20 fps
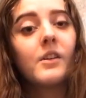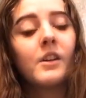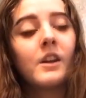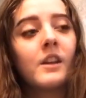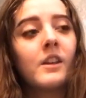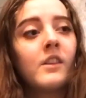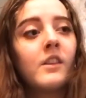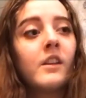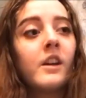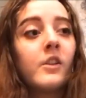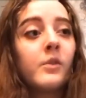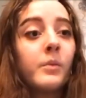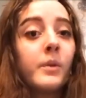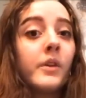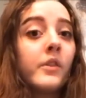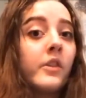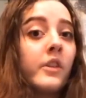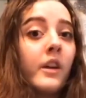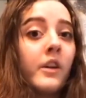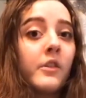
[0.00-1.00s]
and as
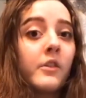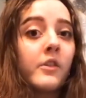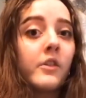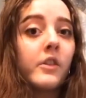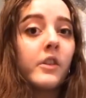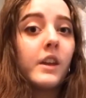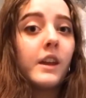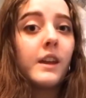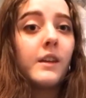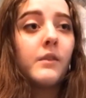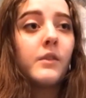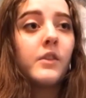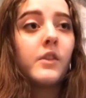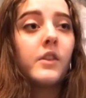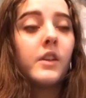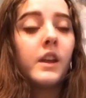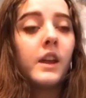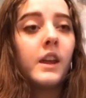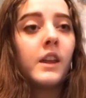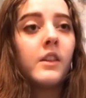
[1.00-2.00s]
well as the other
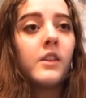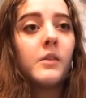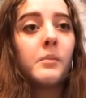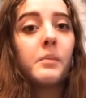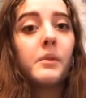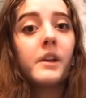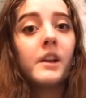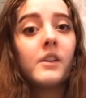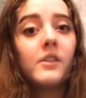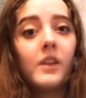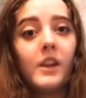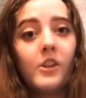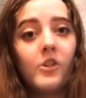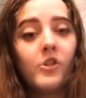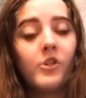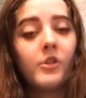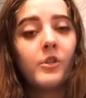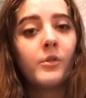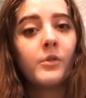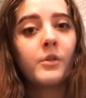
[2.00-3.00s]
slaves, and the
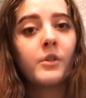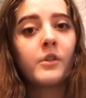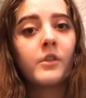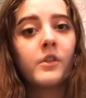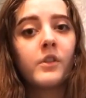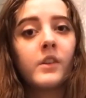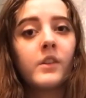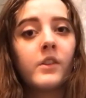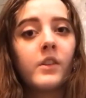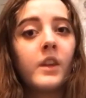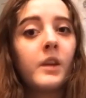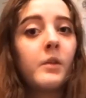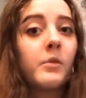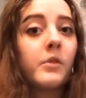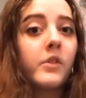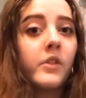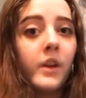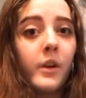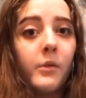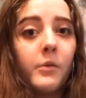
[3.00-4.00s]
plantation owners, since they were
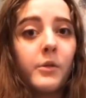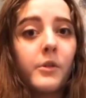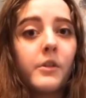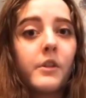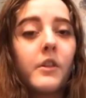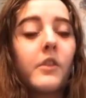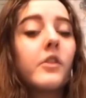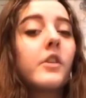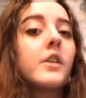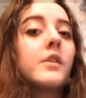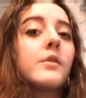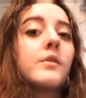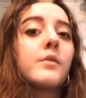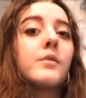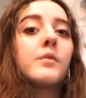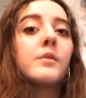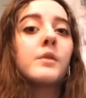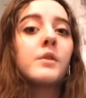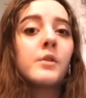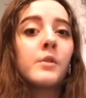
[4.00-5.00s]
Southern instead of
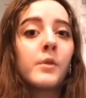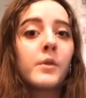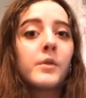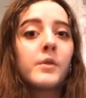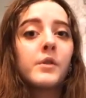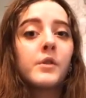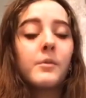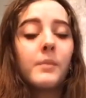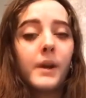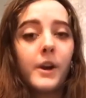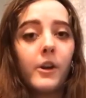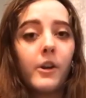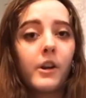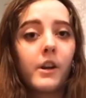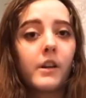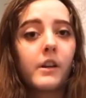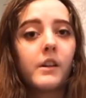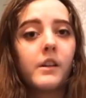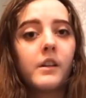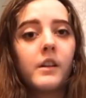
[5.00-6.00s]
Northern
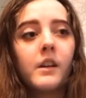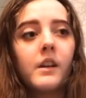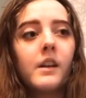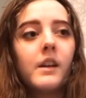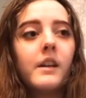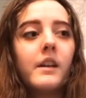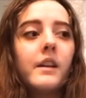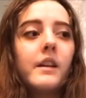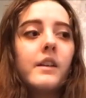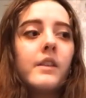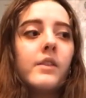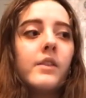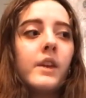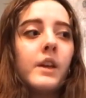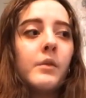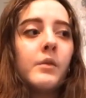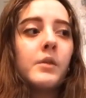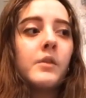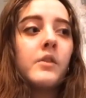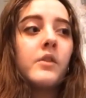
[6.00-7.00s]
American,
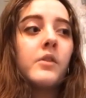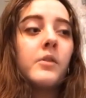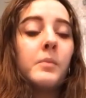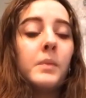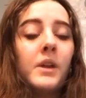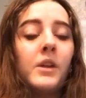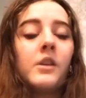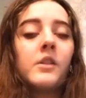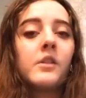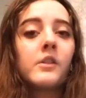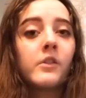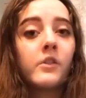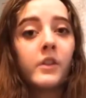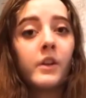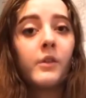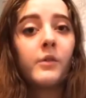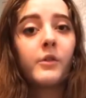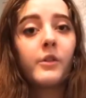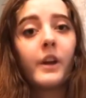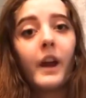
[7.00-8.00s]
they would speak in their
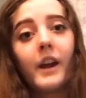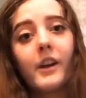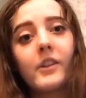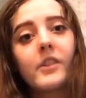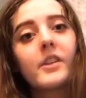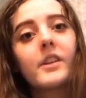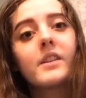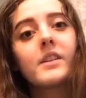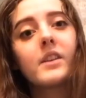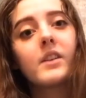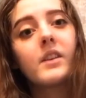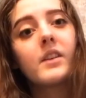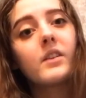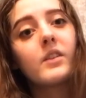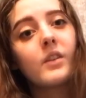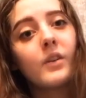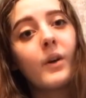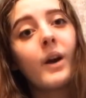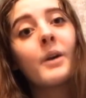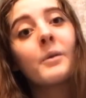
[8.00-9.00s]
Southern accents.
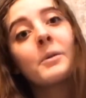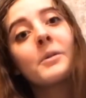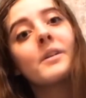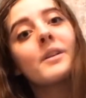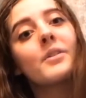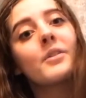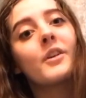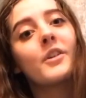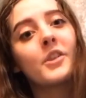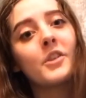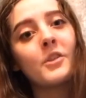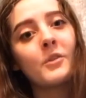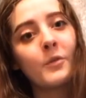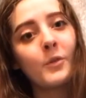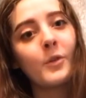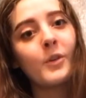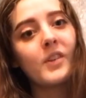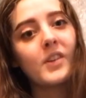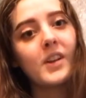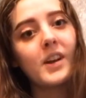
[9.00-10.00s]
So I really thought that the
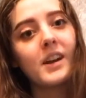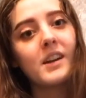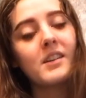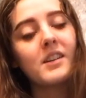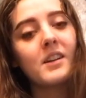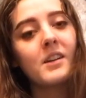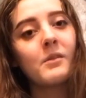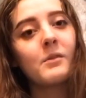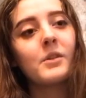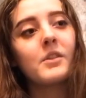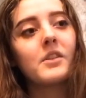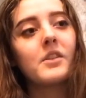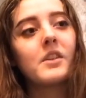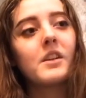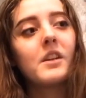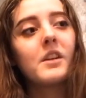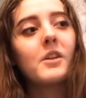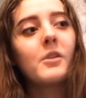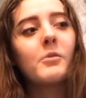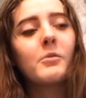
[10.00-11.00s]
voice acting was
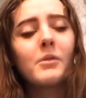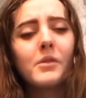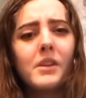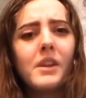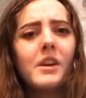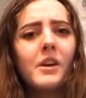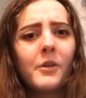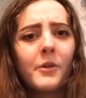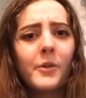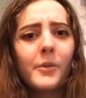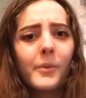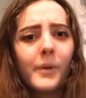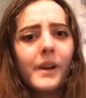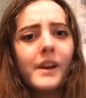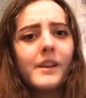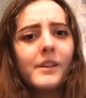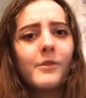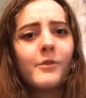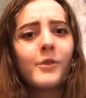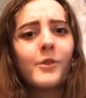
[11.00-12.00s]
really
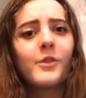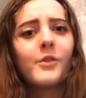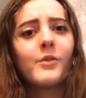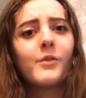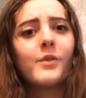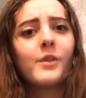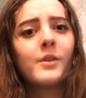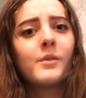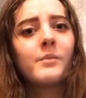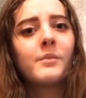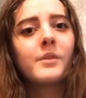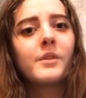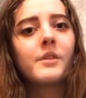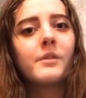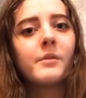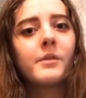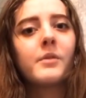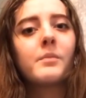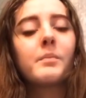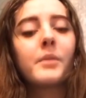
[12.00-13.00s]
underrated for the film, but
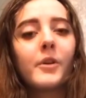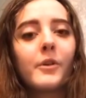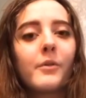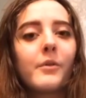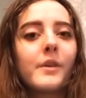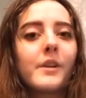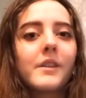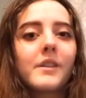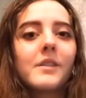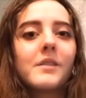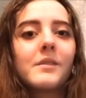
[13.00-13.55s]
it was perfect.